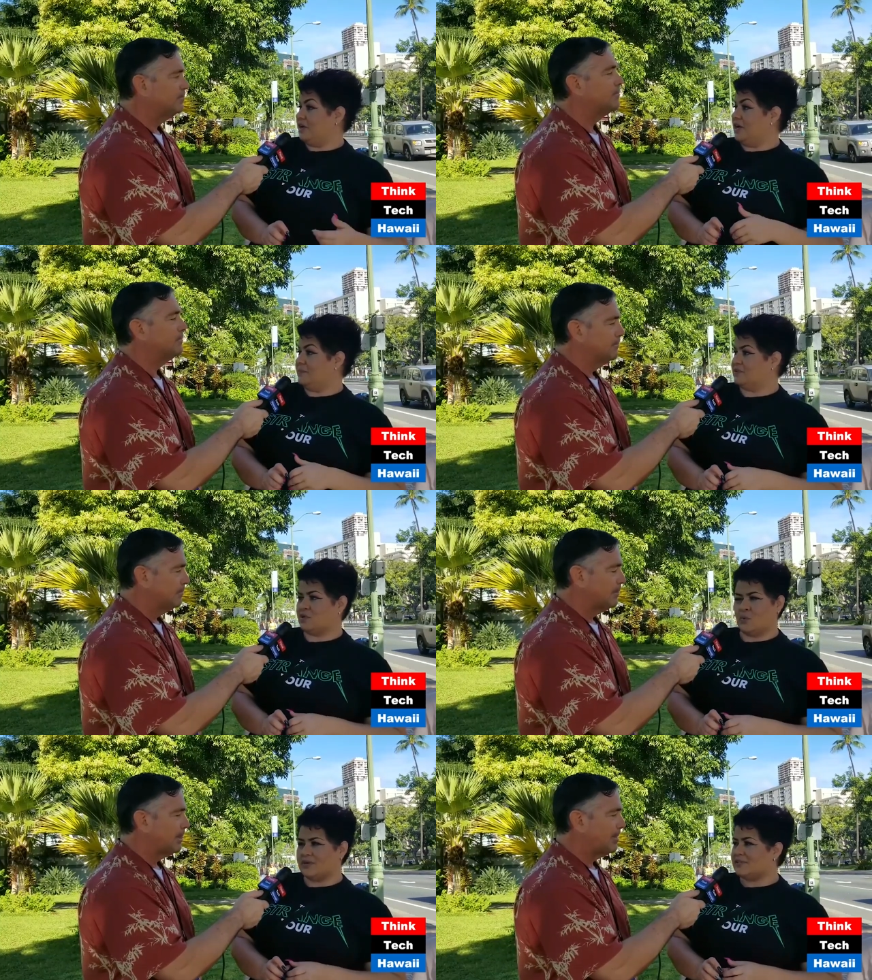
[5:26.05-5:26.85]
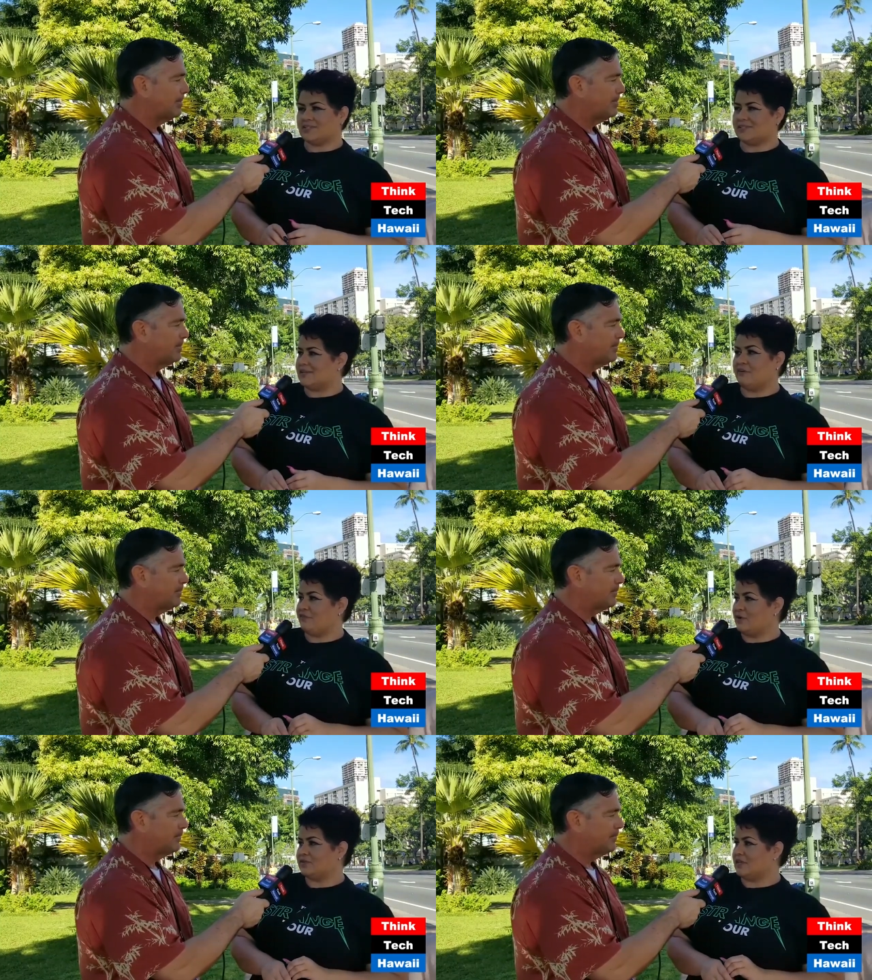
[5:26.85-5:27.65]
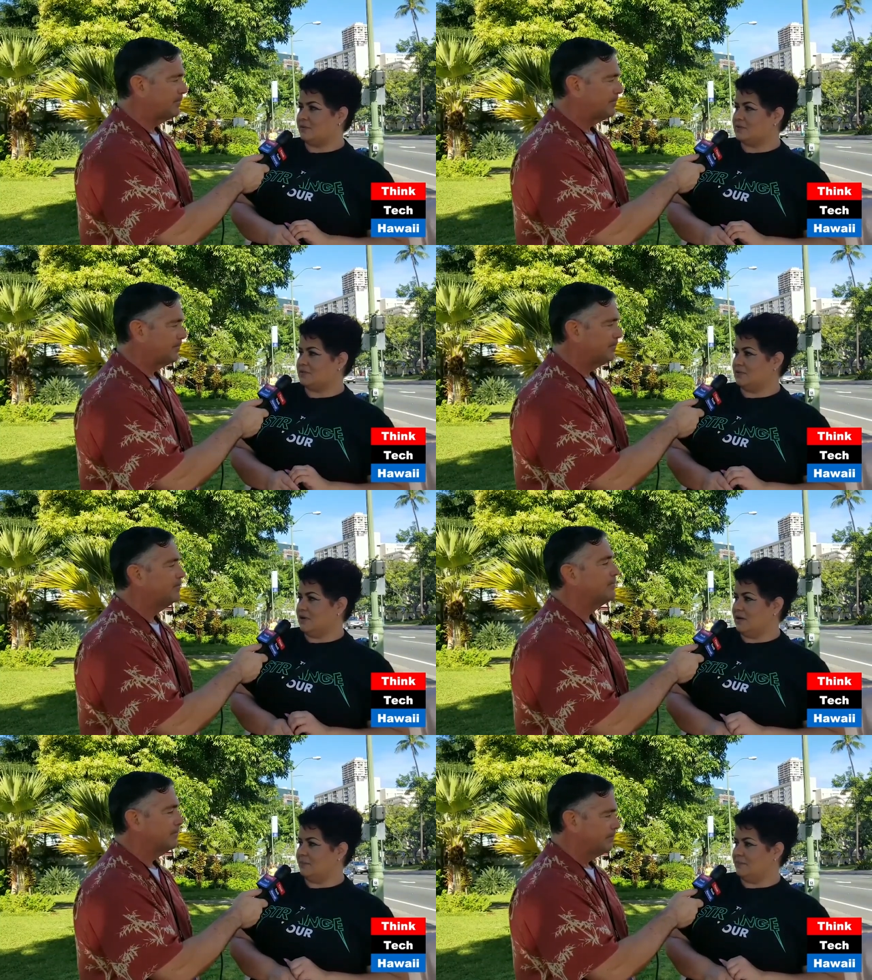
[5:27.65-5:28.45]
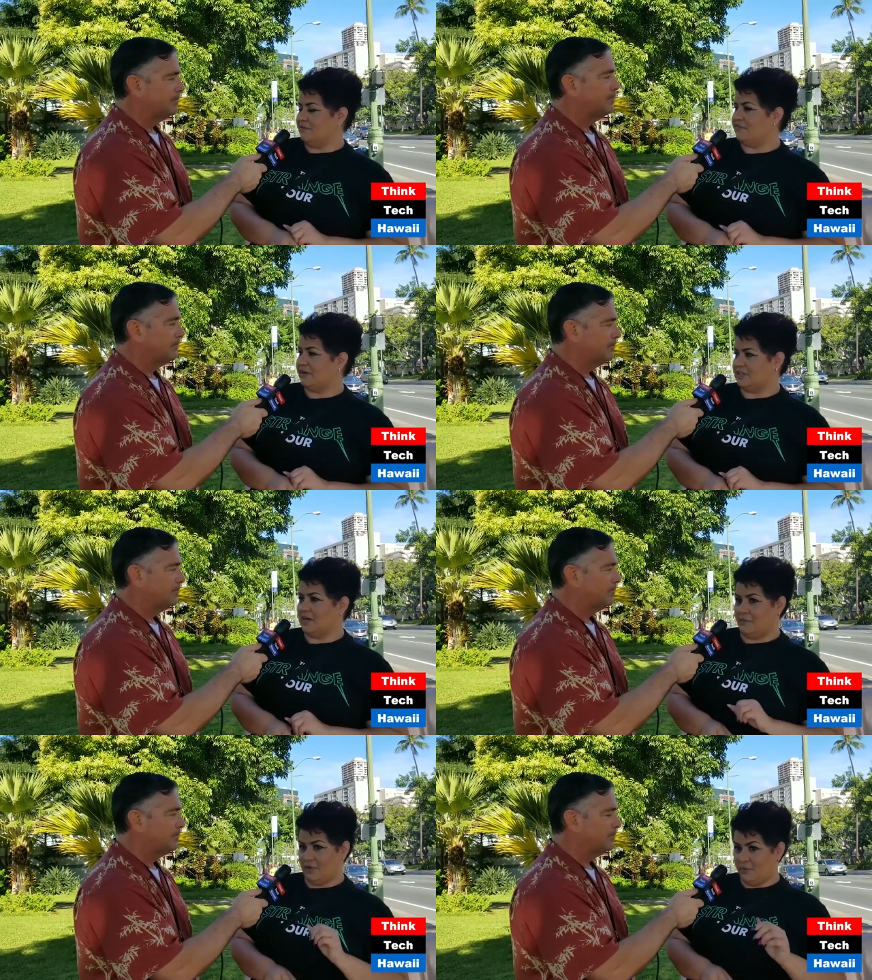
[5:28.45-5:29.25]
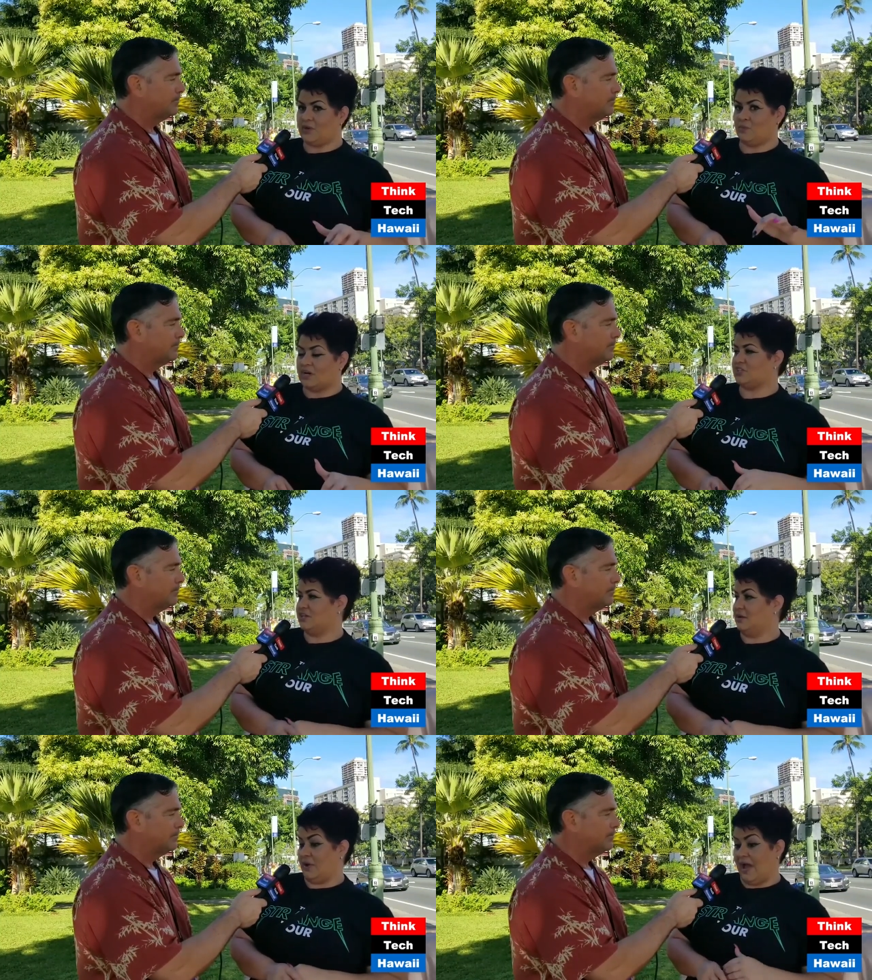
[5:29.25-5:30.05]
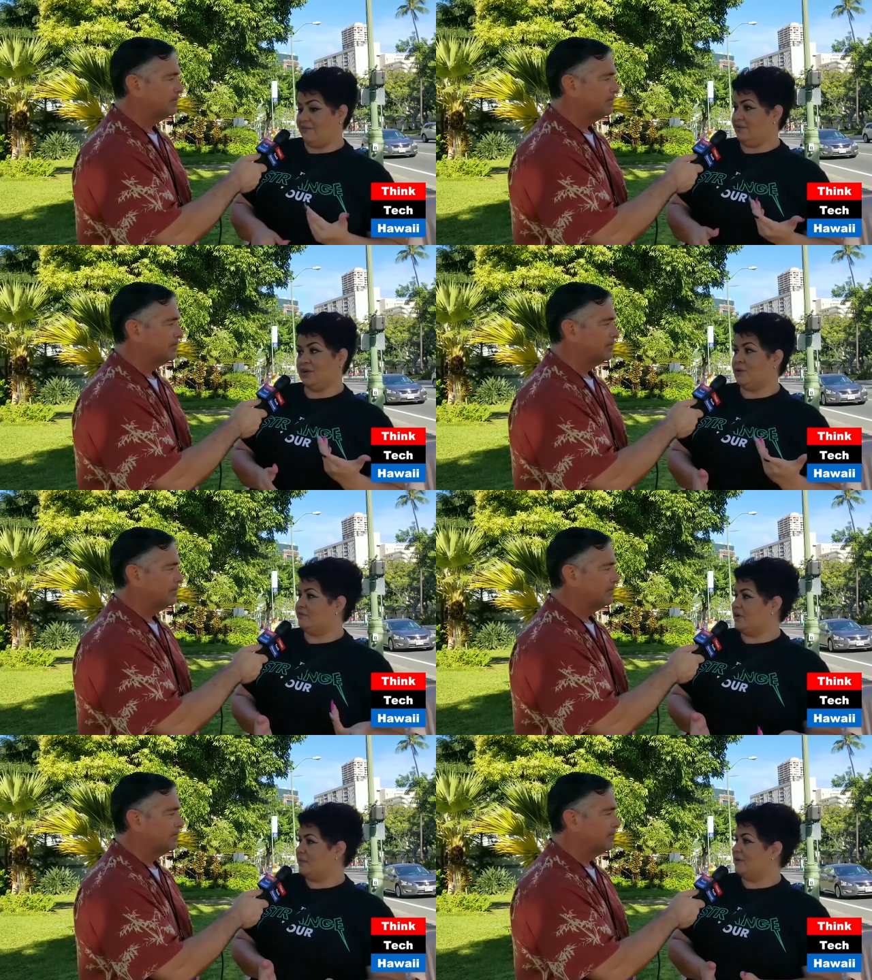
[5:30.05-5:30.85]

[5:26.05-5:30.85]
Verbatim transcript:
Speaker 1: And so it wasn't just cell phones that was affected. I mean, we watched it. I have video of it on